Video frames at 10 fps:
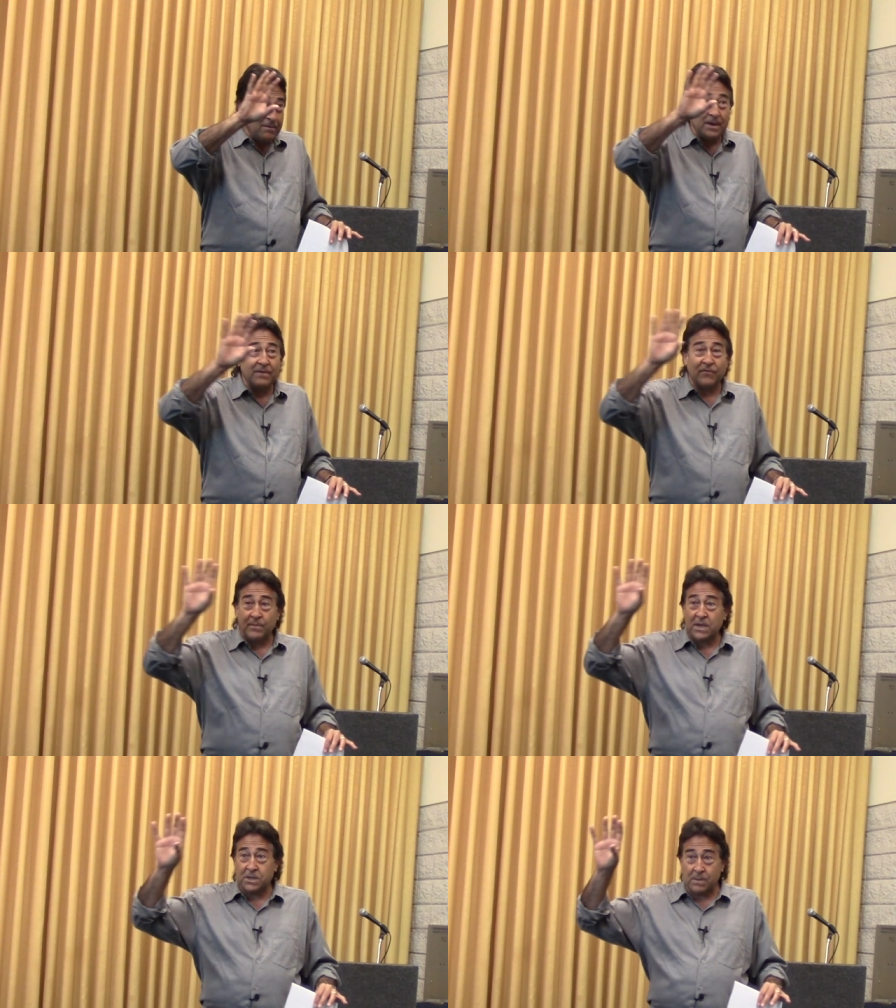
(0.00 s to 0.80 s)
any
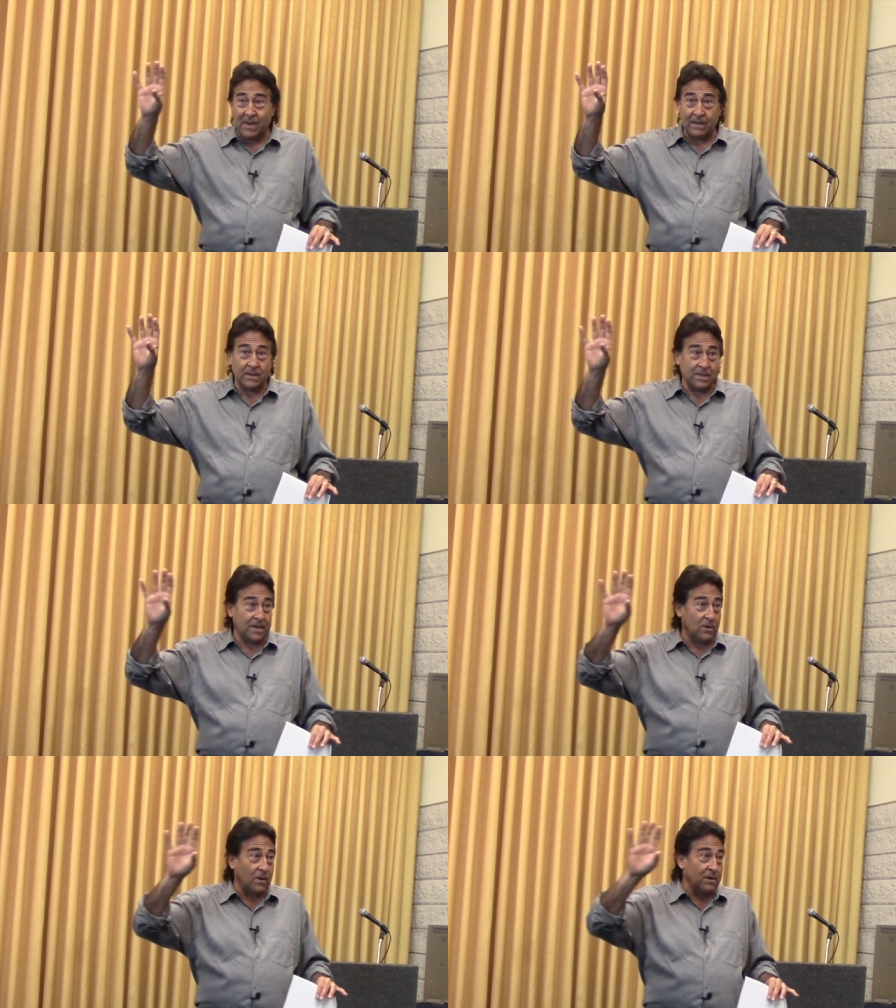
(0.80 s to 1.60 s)
information about this
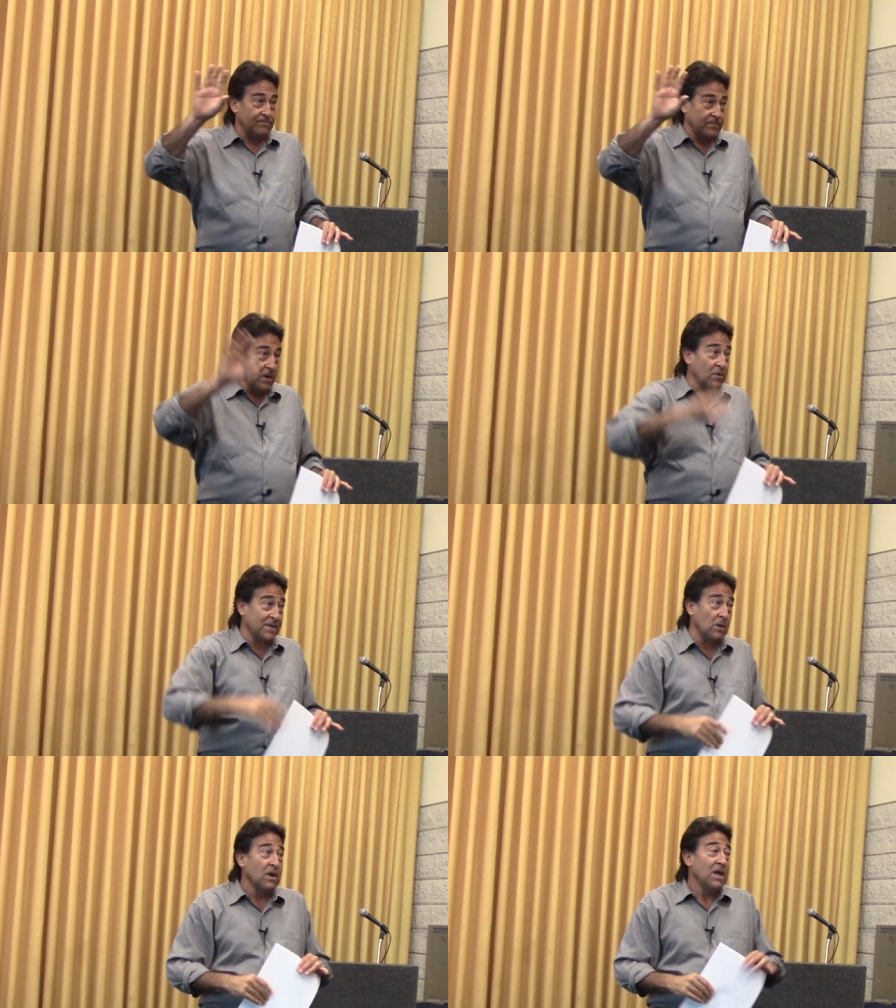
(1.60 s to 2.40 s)
at all? Okay,
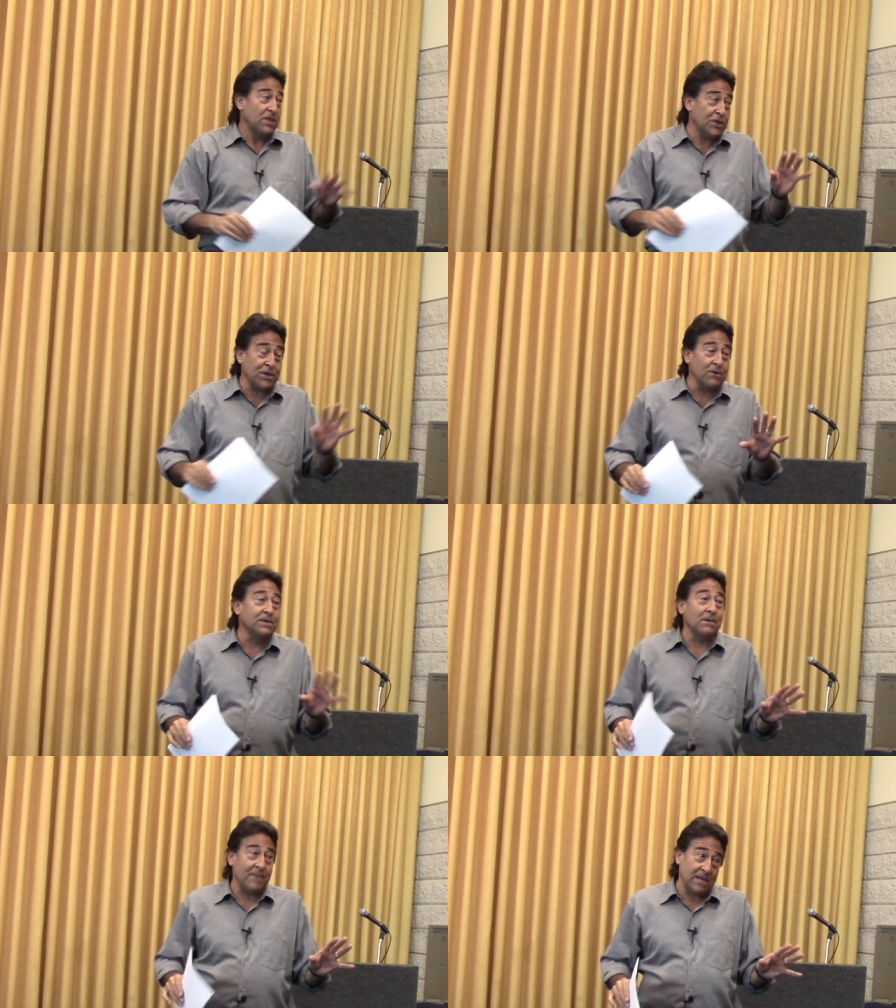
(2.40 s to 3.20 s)
so the third
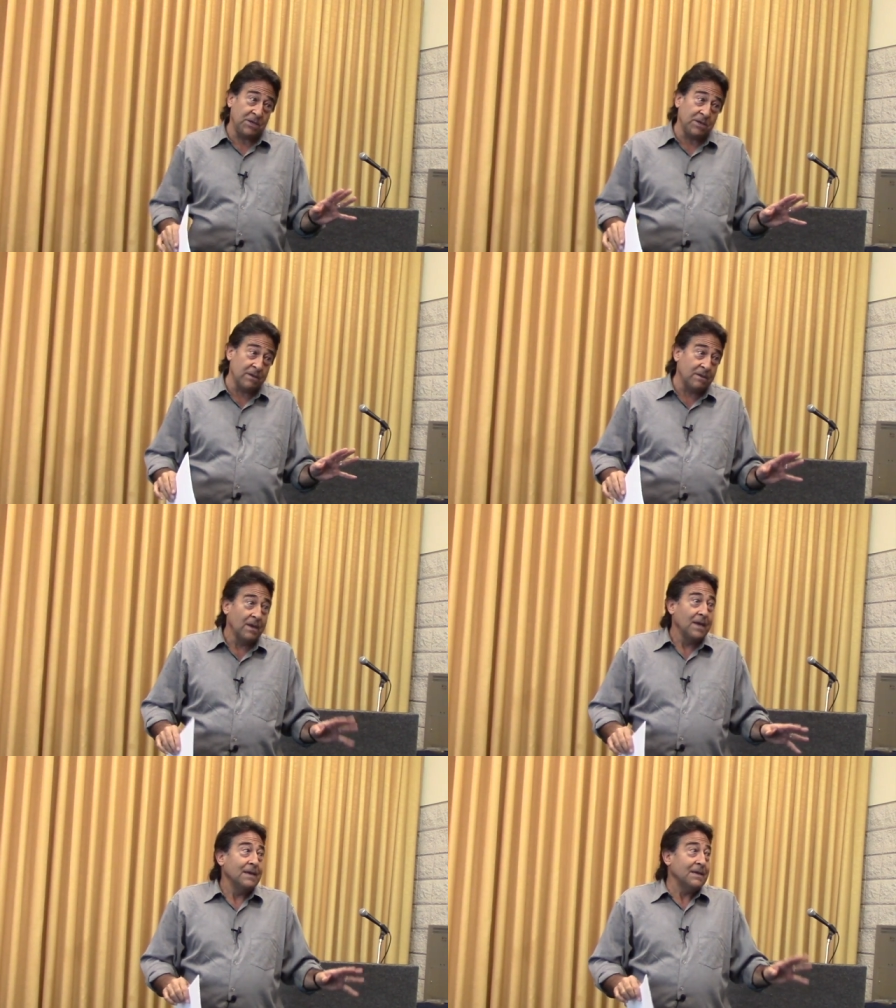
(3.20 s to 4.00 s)
dimension
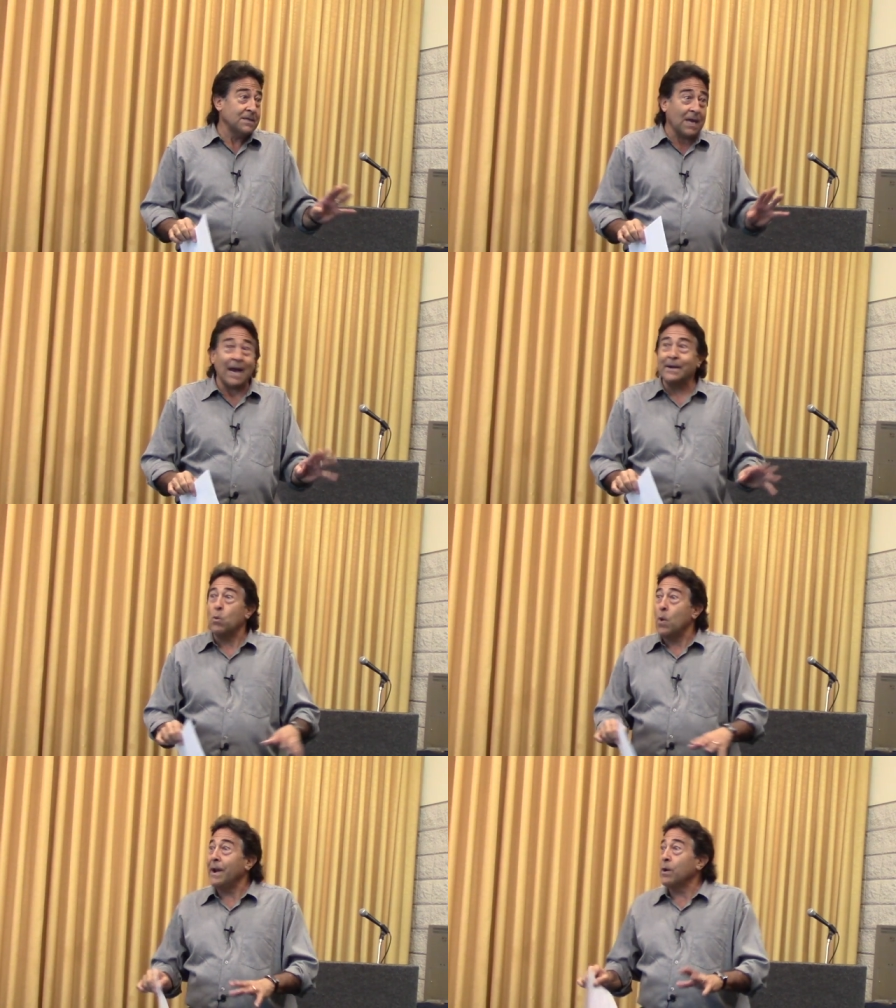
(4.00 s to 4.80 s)
is kind
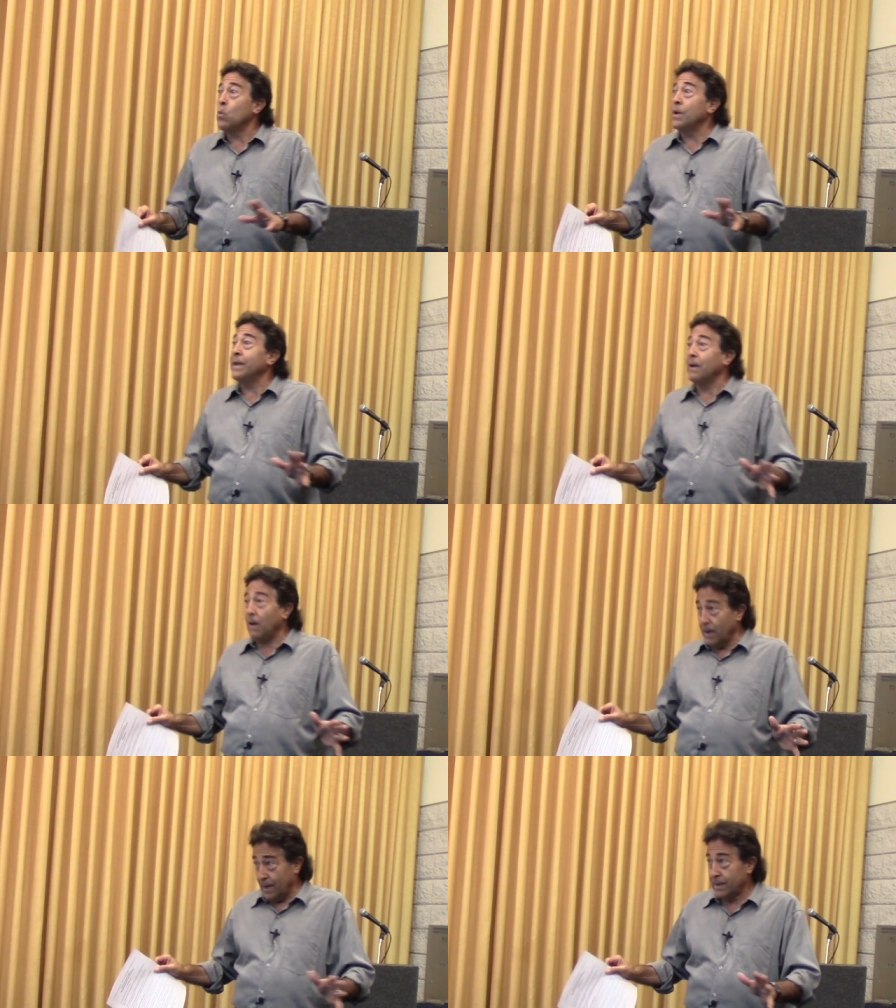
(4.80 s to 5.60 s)
of where we
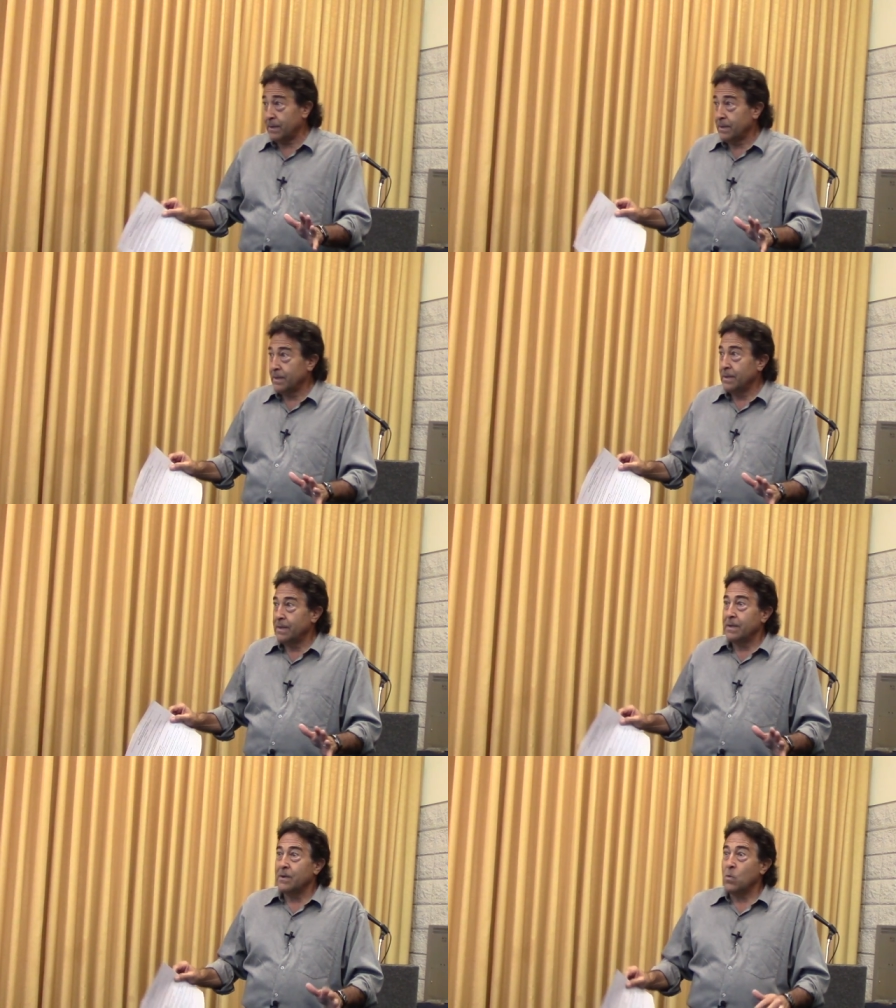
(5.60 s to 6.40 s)
are
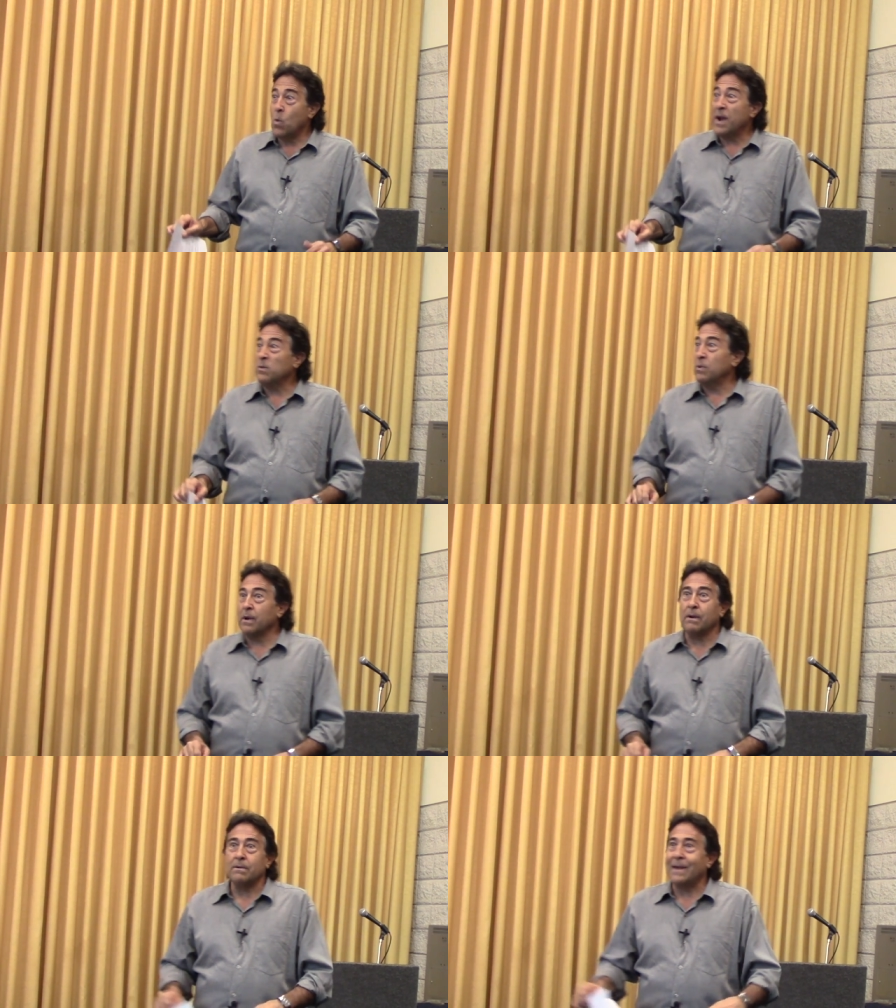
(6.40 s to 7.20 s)
when
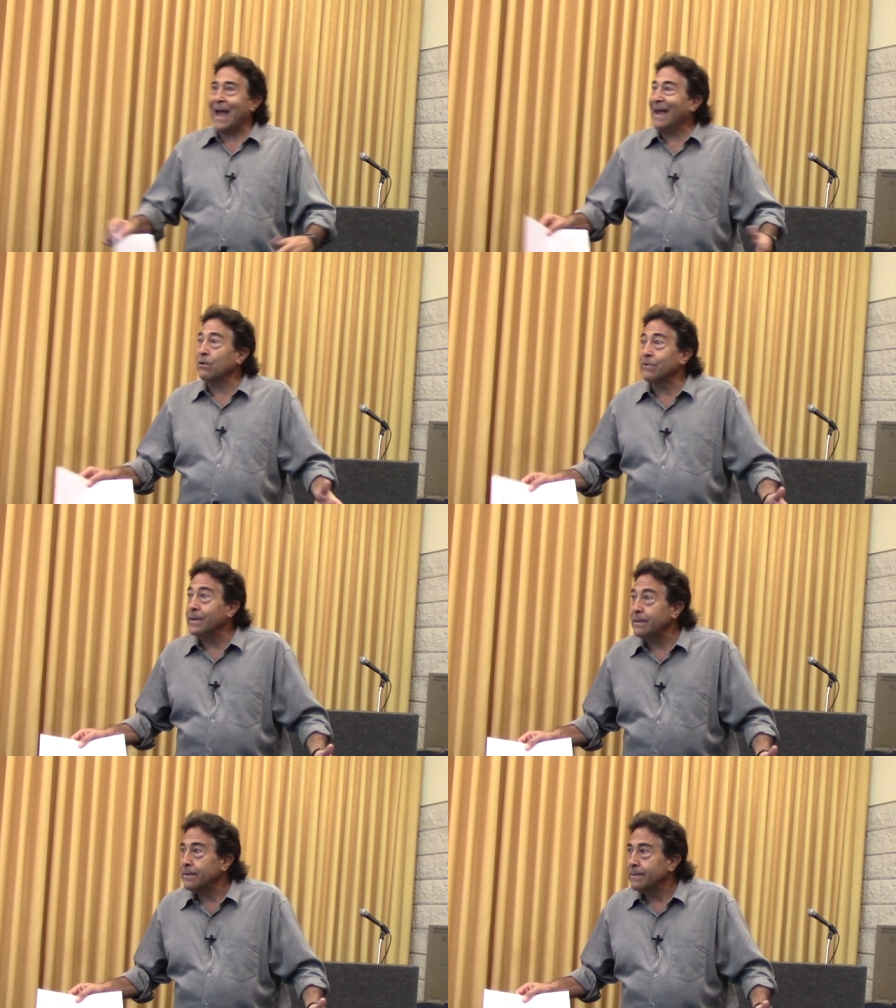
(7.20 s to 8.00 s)
we're
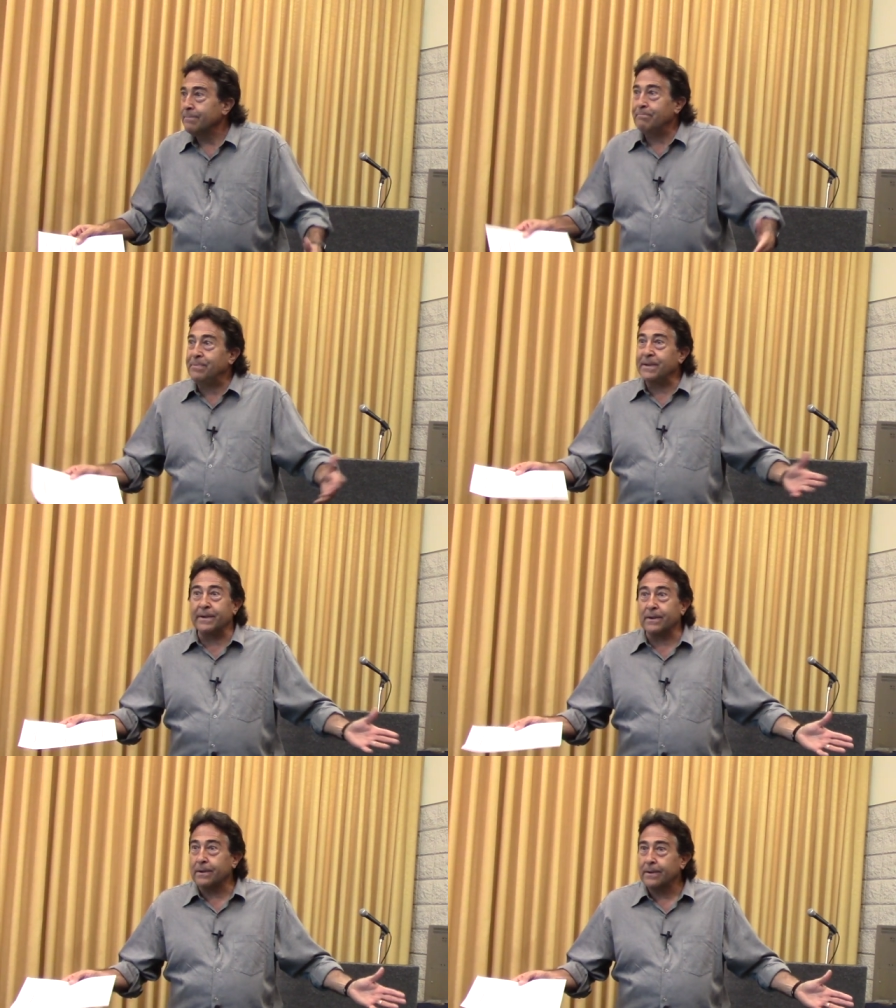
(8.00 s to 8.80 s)
angry,
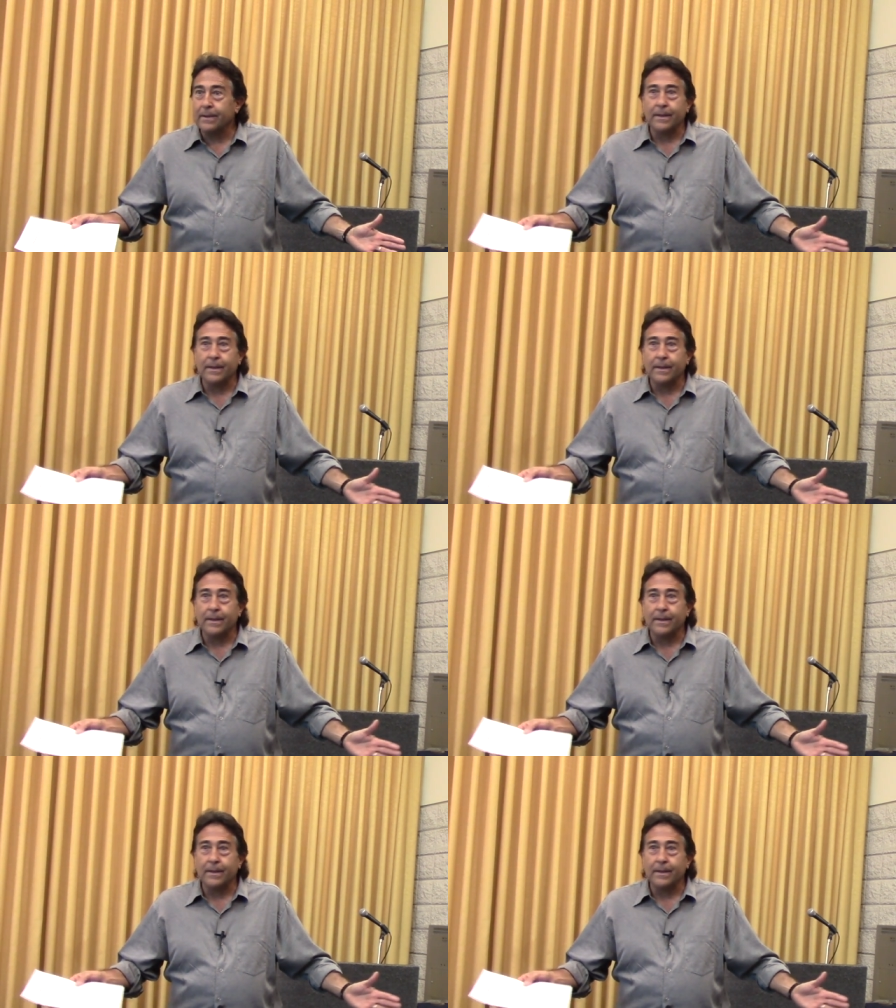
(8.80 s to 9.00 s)
bitter,